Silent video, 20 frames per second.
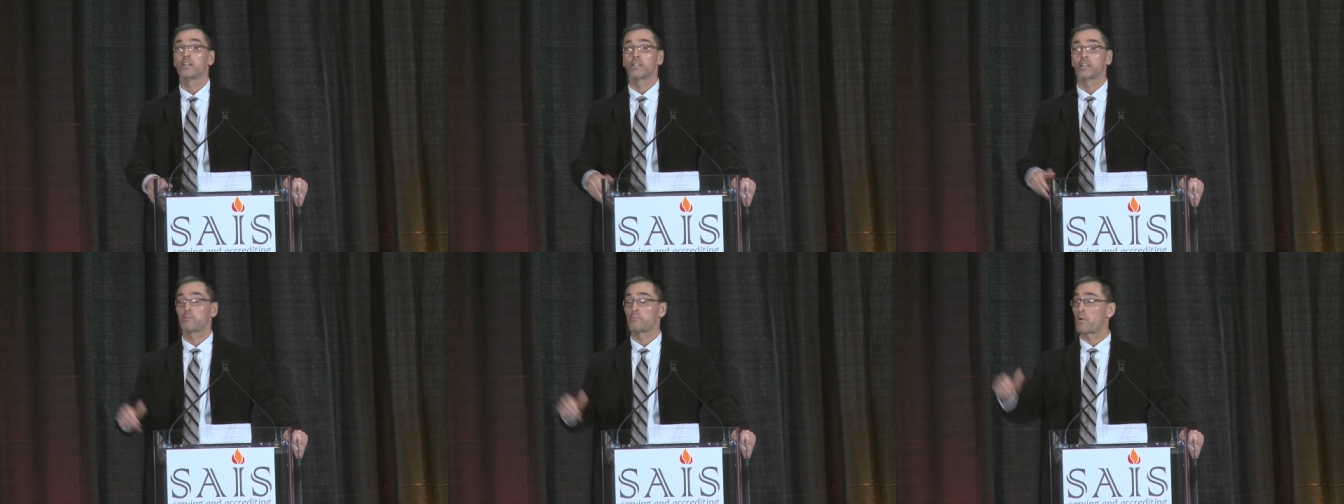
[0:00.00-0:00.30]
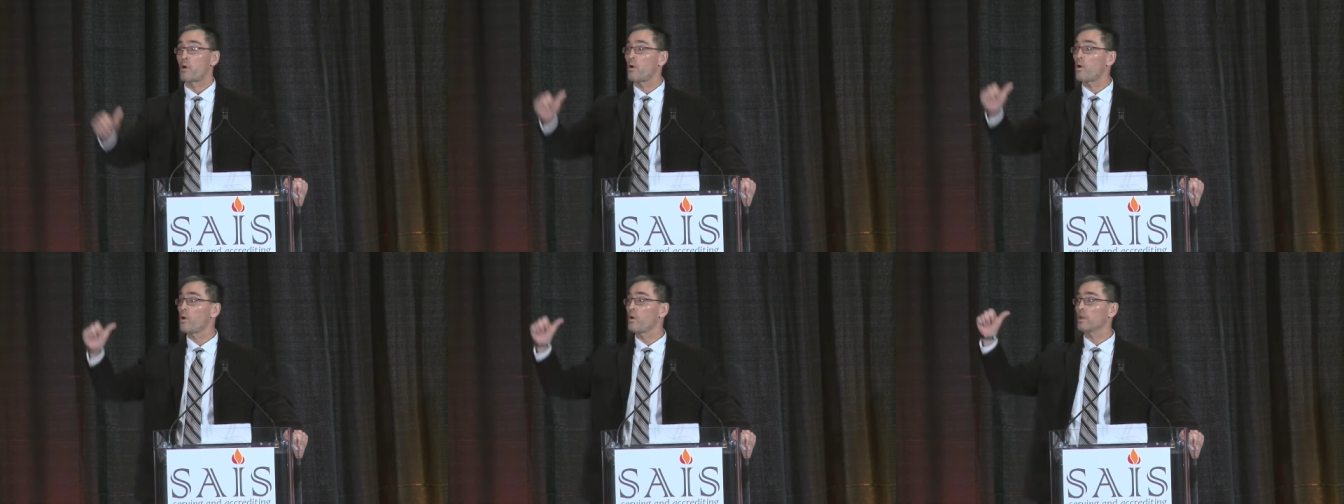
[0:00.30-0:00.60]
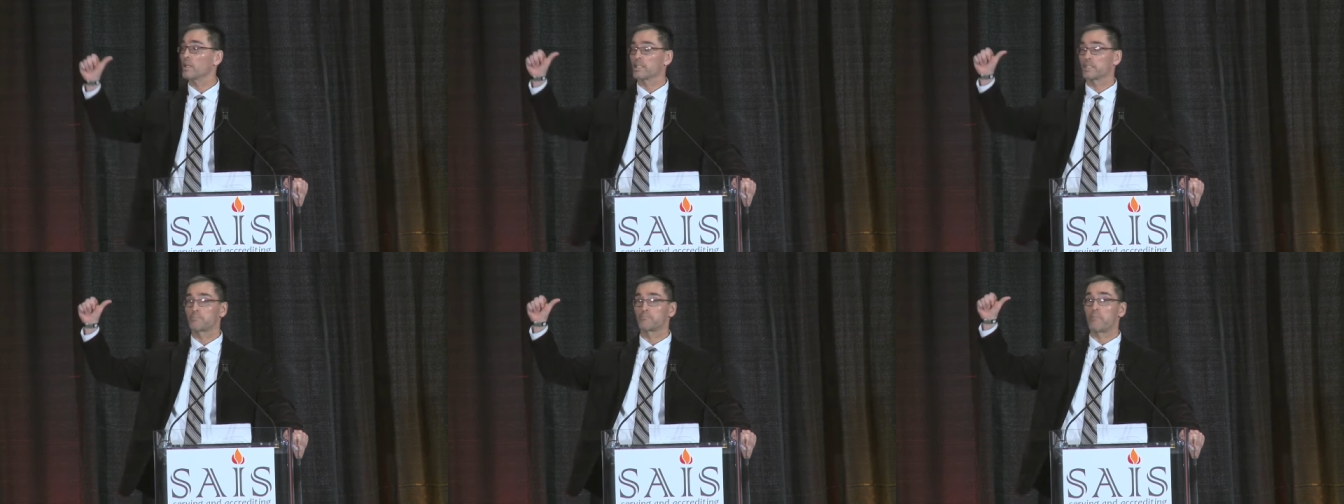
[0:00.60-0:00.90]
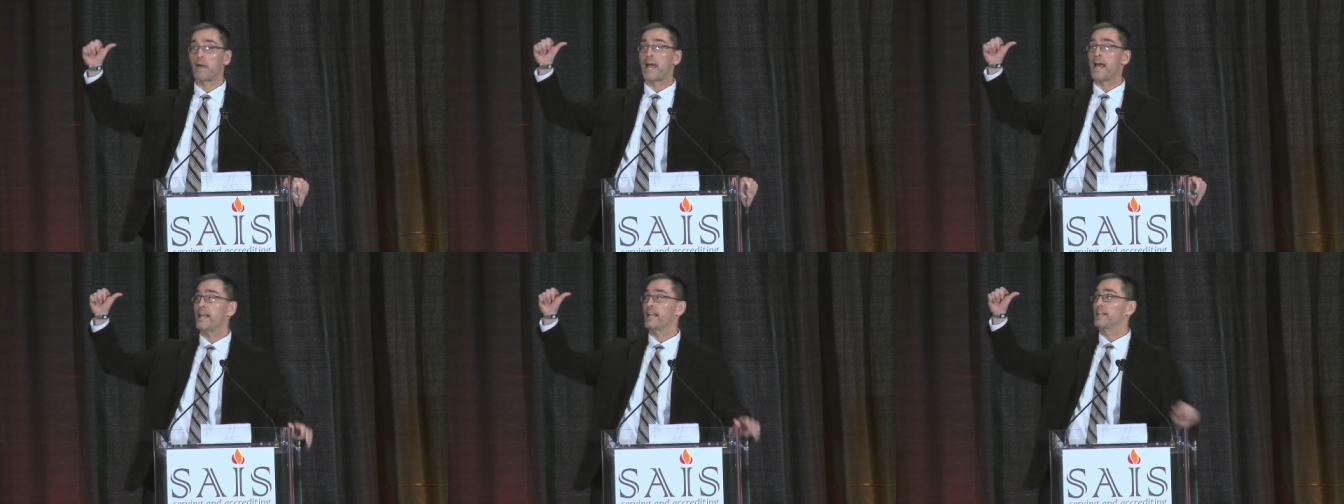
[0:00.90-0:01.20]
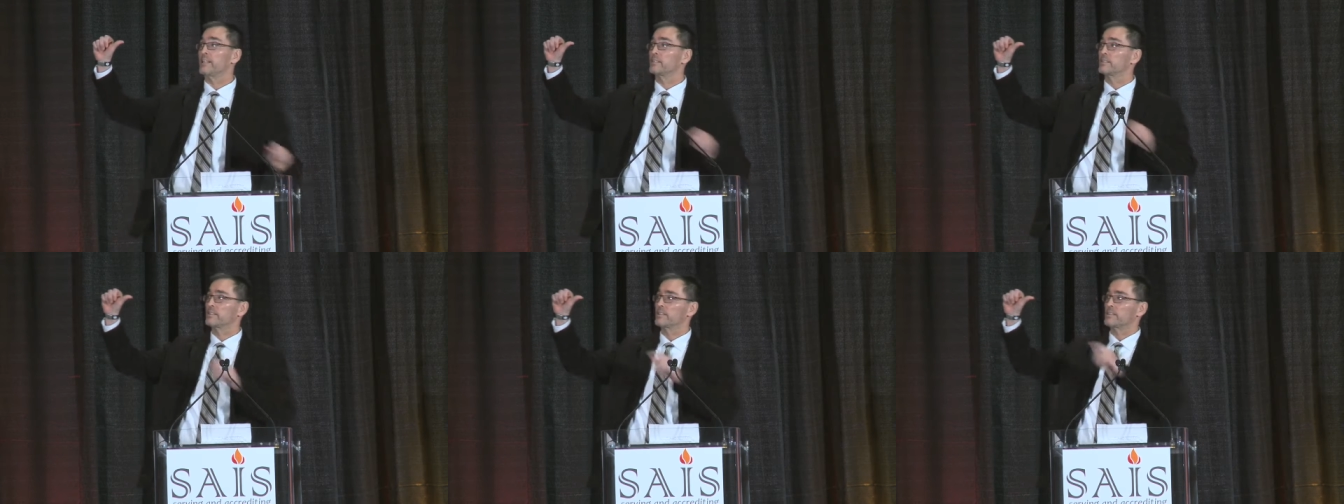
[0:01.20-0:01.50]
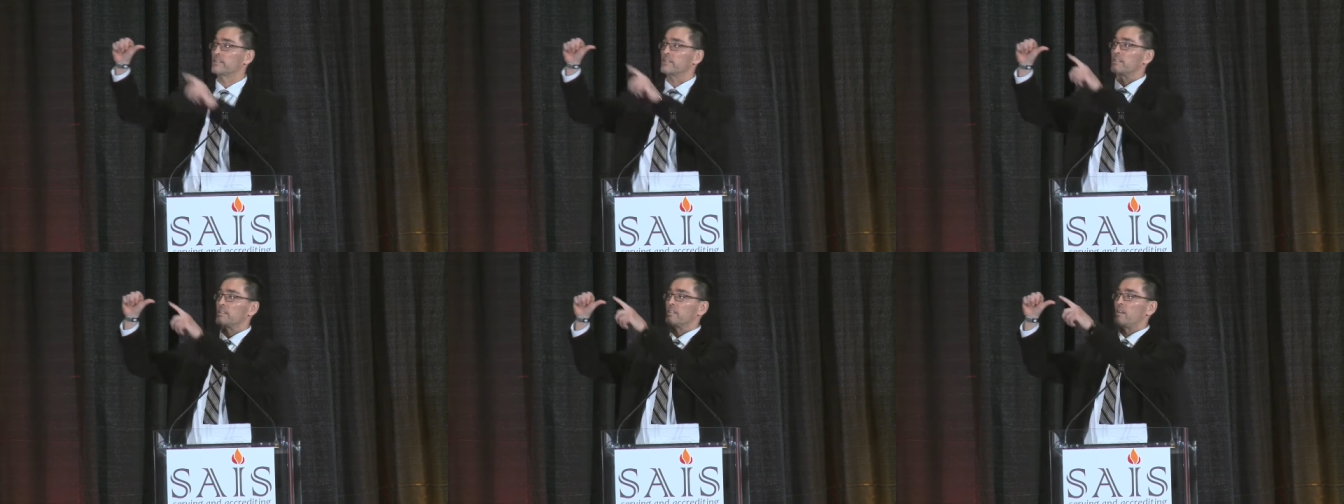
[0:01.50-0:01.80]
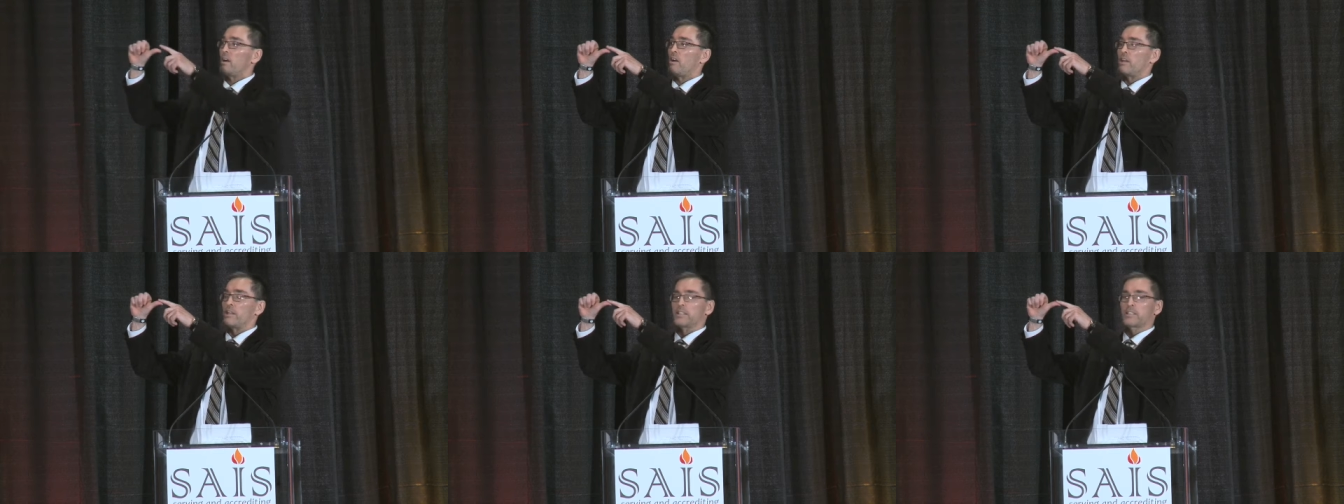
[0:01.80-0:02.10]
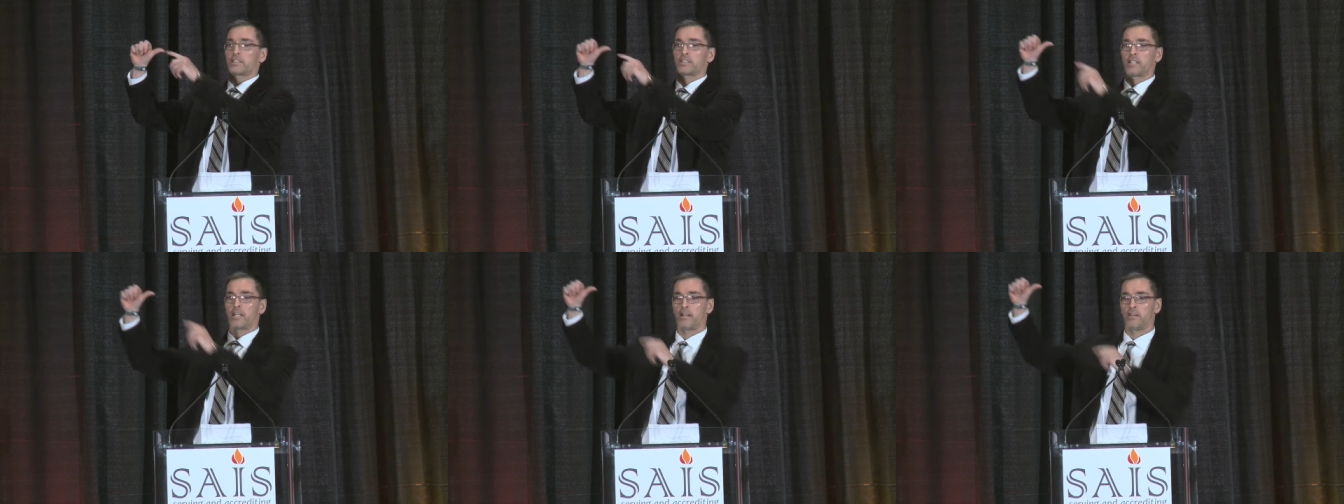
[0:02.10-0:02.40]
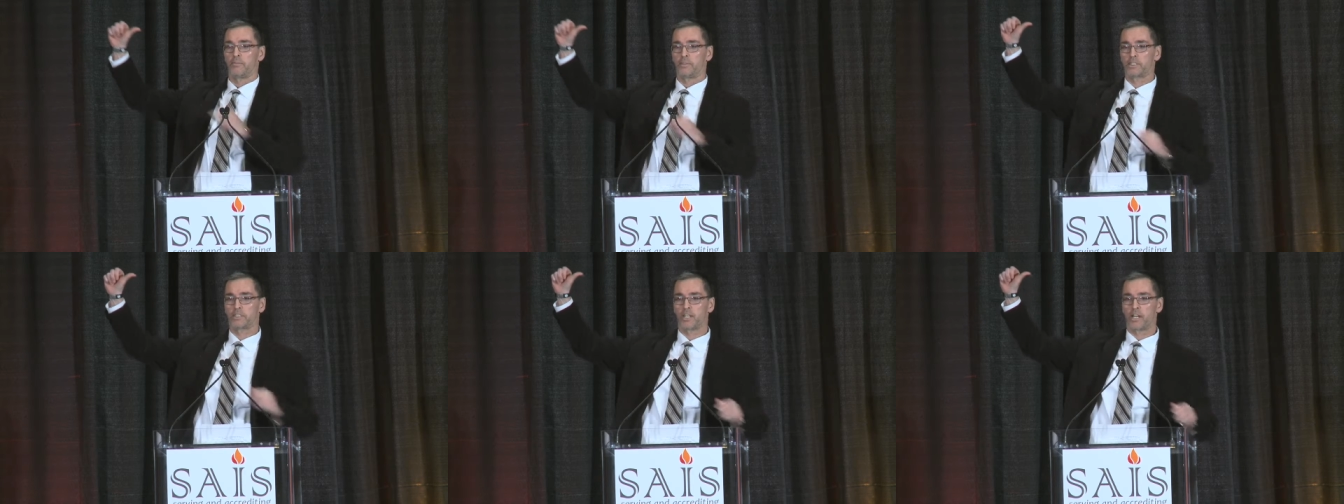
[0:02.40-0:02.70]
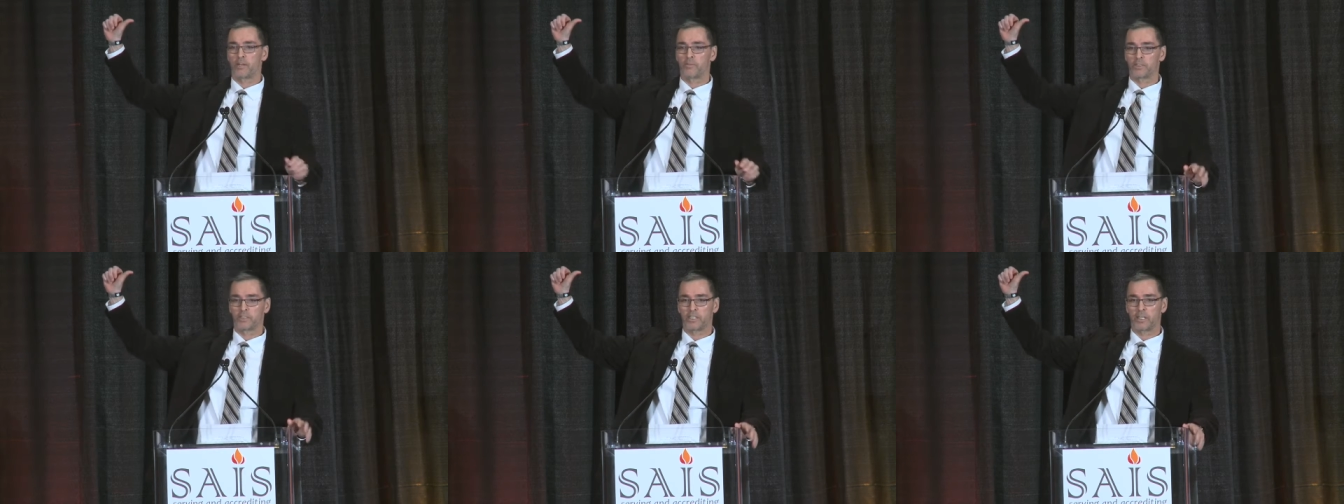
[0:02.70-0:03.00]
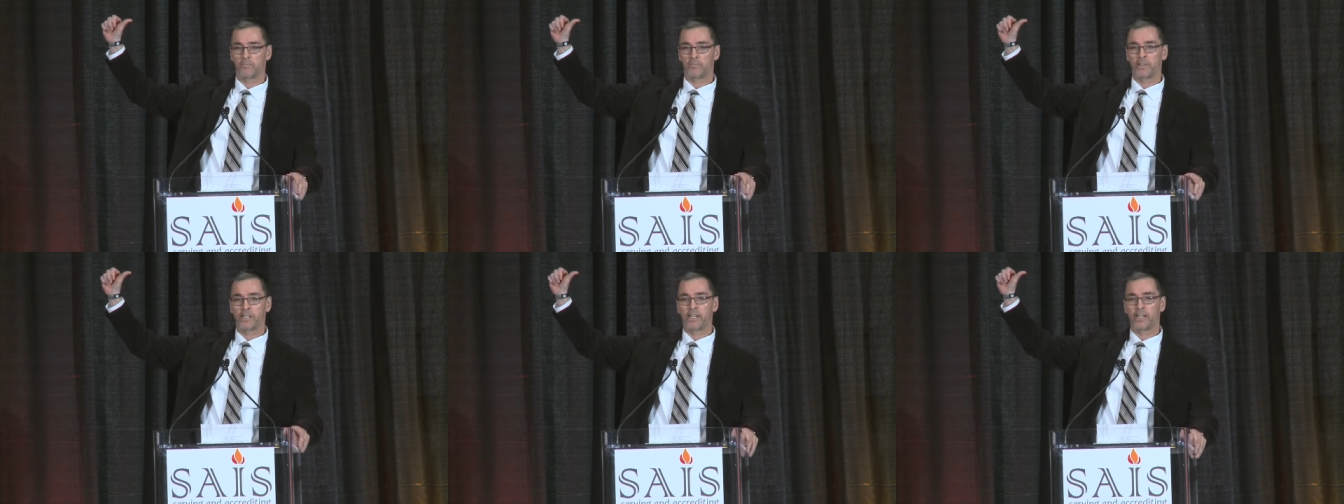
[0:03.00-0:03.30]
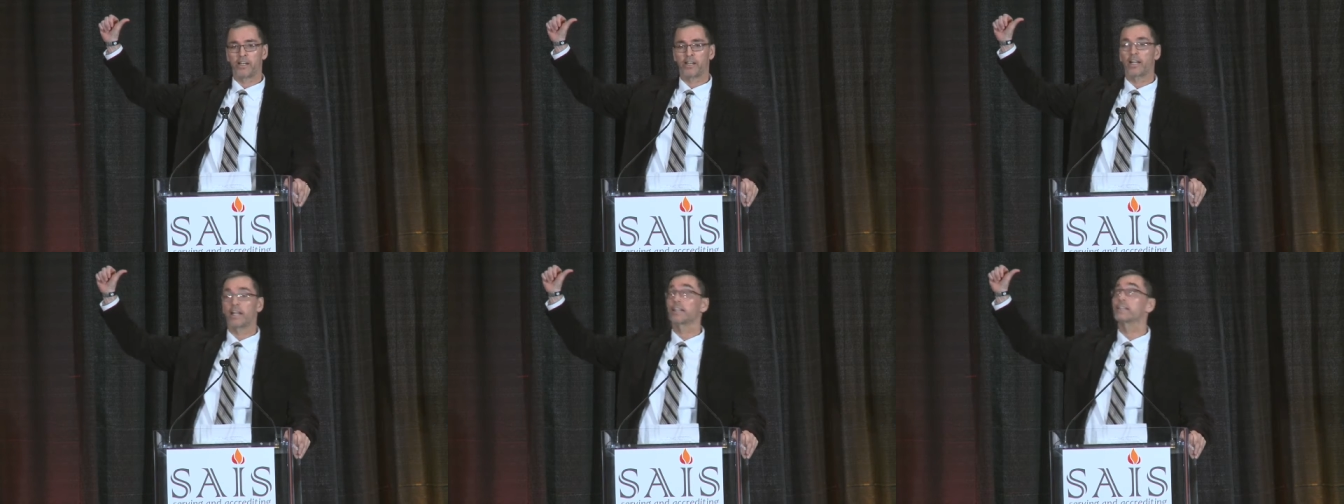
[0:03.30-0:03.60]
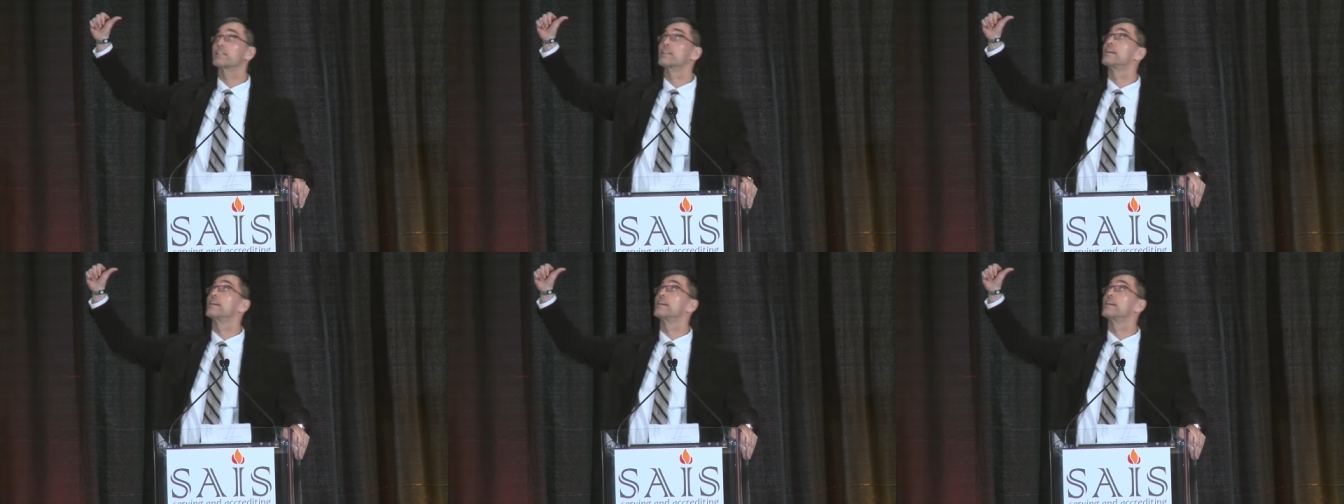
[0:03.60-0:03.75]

The pole is balanced on his thumb. His arm is up in the air like